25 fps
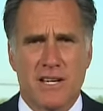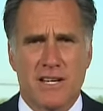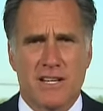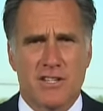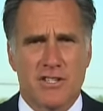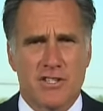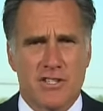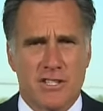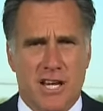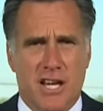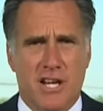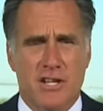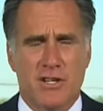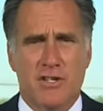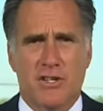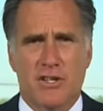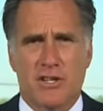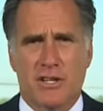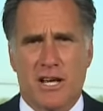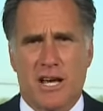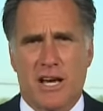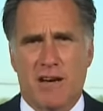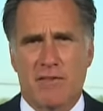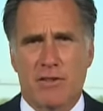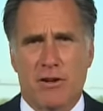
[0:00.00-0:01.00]
States
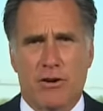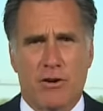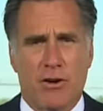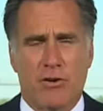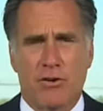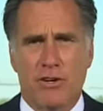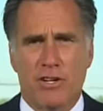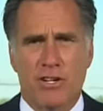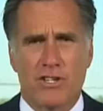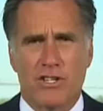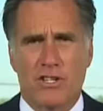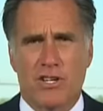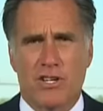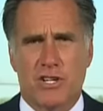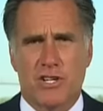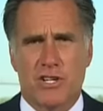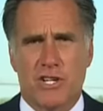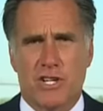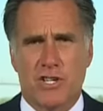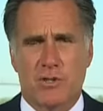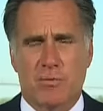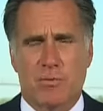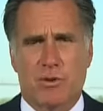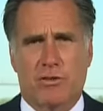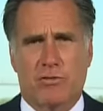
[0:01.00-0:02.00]
could have their own
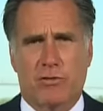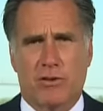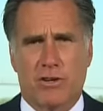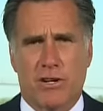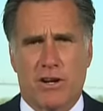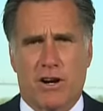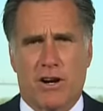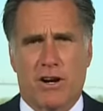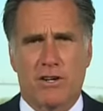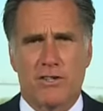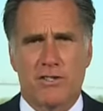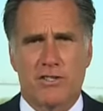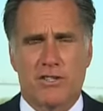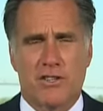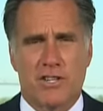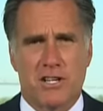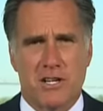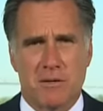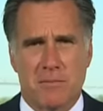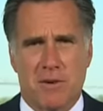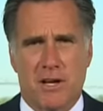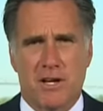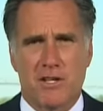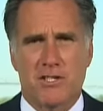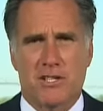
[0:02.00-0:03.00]
decisions with regards to the
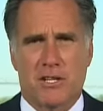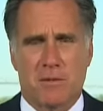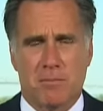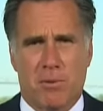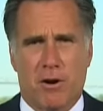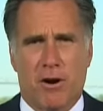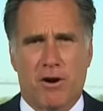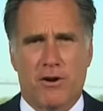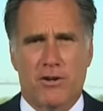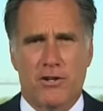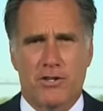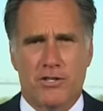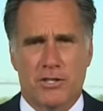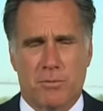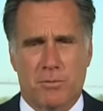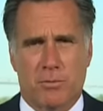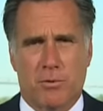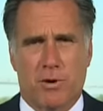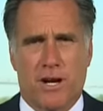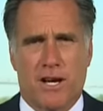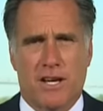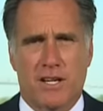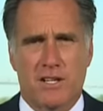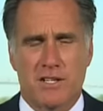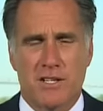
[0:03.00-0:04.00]
domestic partnership
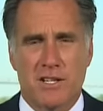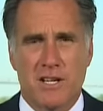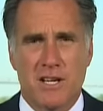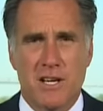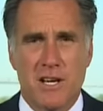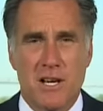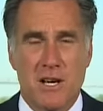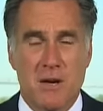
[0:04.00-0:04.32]
rights,